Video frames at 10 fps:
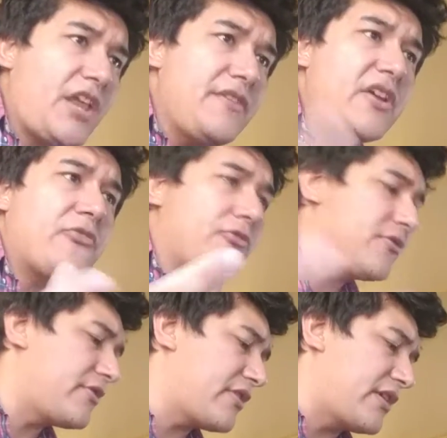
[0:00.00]

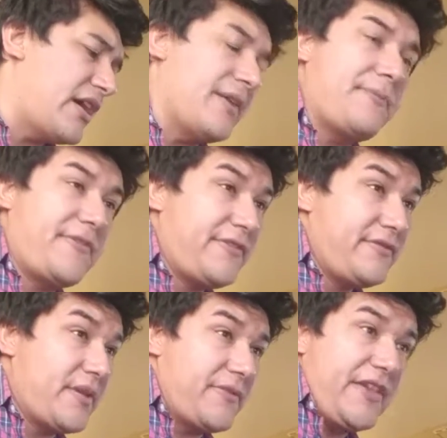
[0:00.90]
Therefore, I
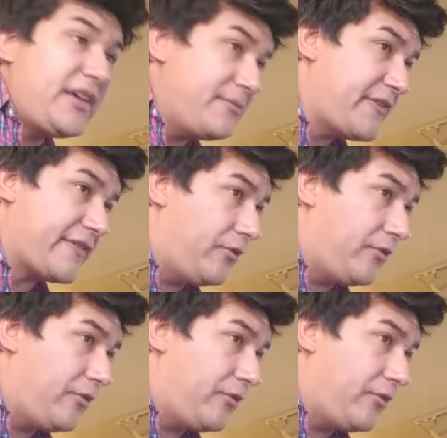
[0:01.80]
think I'm just